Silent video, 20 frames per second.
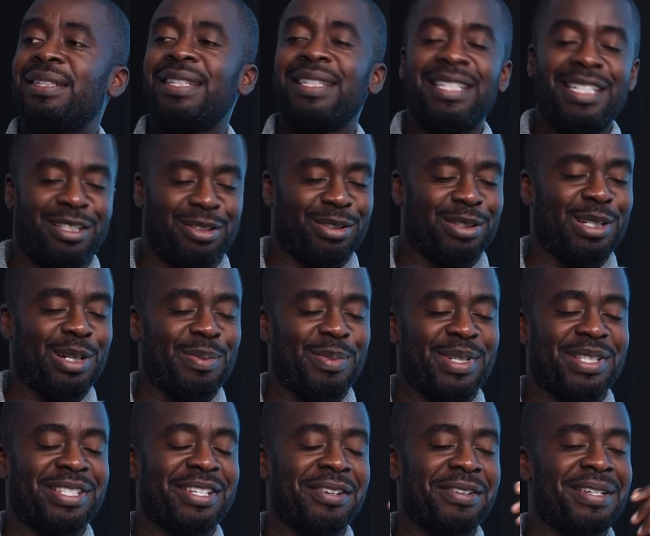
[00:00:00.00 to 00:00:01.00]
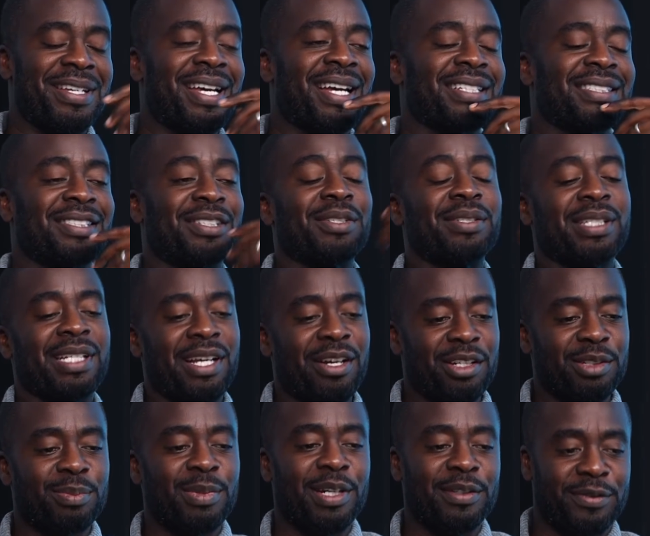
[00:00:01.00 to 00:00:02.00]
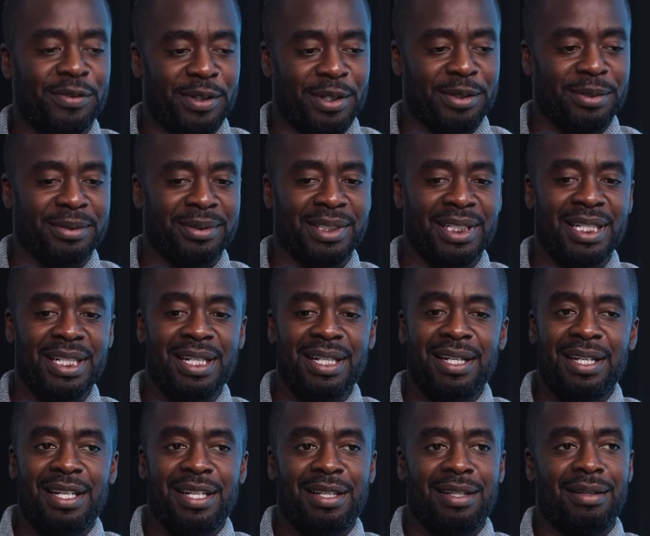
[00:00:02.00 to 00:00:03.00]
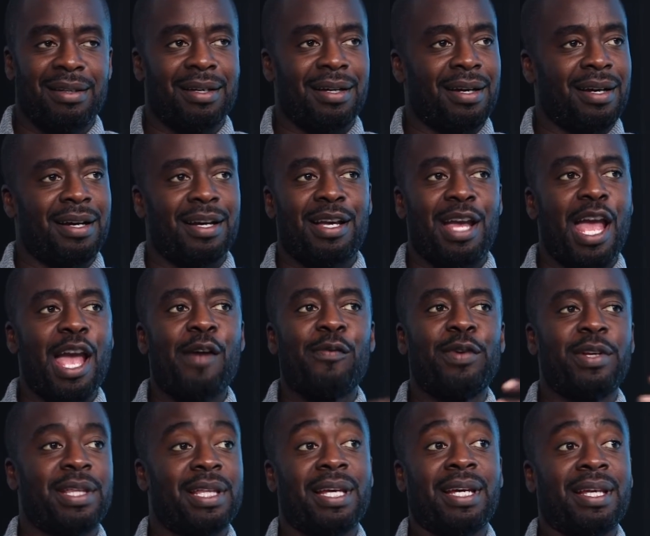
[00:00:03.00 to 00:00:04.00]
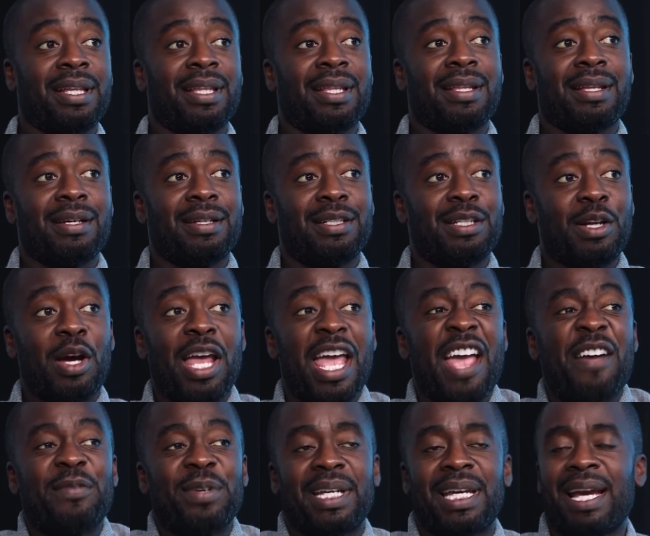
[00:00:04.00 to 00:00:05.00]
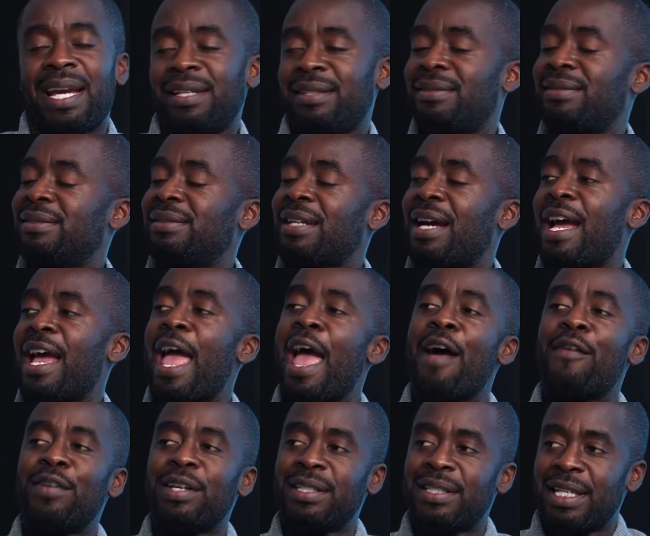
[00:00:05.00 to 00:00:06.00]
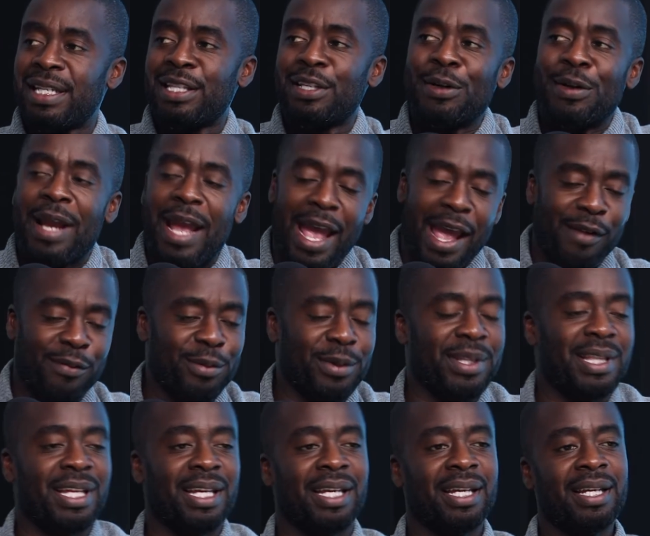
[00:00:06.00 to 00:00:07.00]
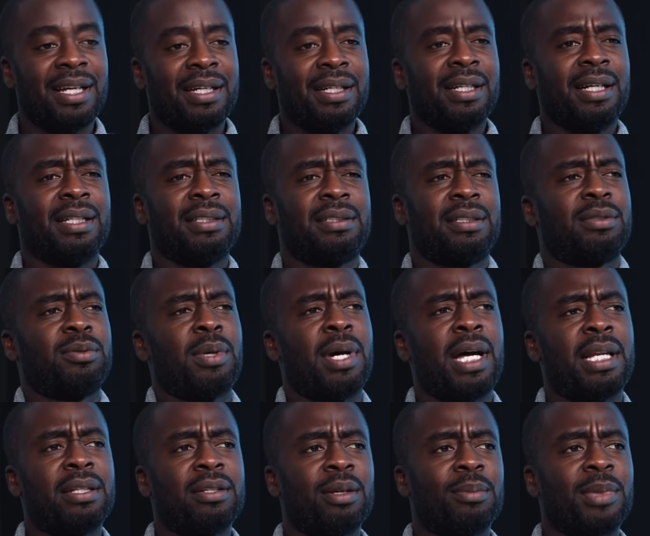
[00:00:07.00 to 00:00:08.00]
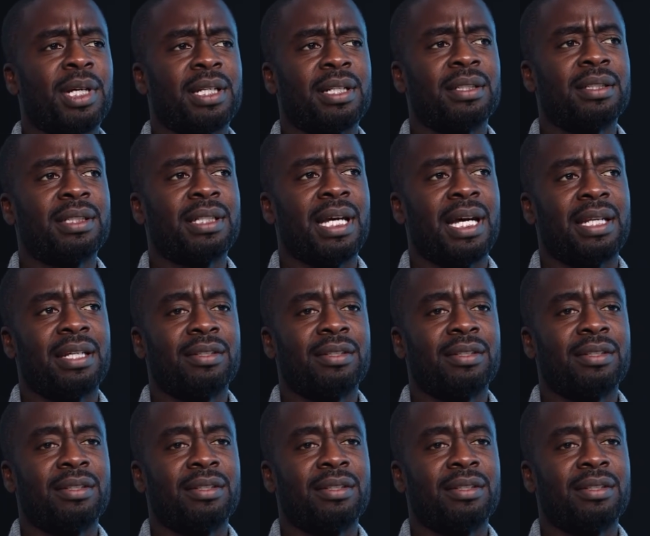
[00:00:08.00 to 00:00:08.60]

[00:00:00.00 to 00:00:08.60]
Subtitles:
Idris Elba, sorry, yes. He goes, here's my phone. Everything, every case I have is in there. Everything. She goes, well, how do you know I'm not going to look at it?